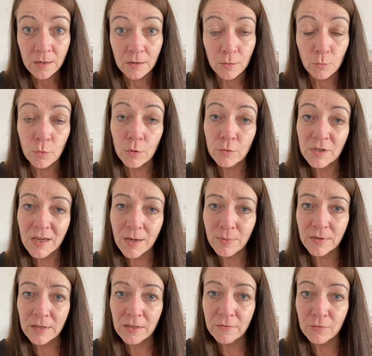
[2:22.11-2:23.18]
Like, what would
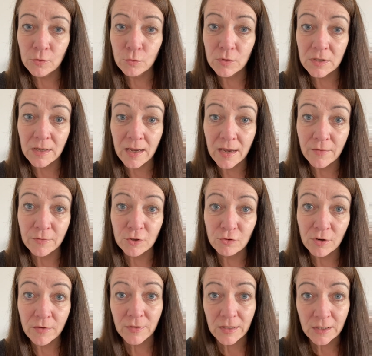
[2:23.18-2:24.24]
happen if you didn't have a
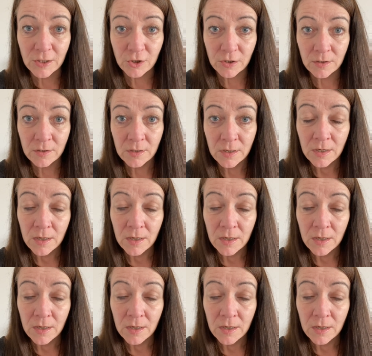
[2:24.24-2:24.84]
travel agent